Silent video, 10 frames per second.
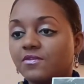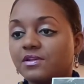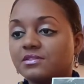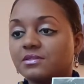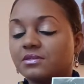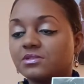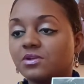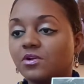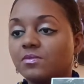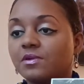is
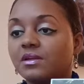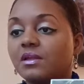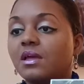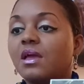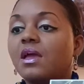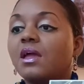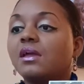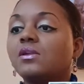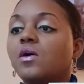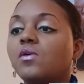disturbing
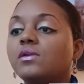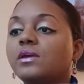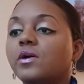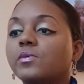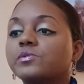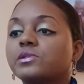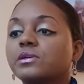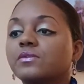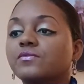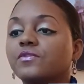and only helps
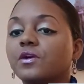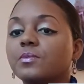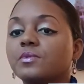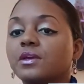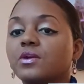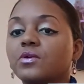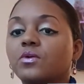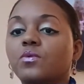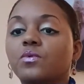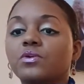to confirm the
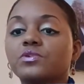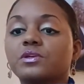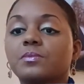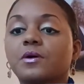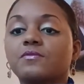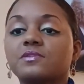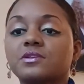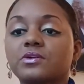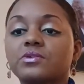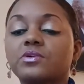hero worship of
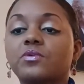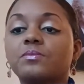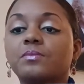serial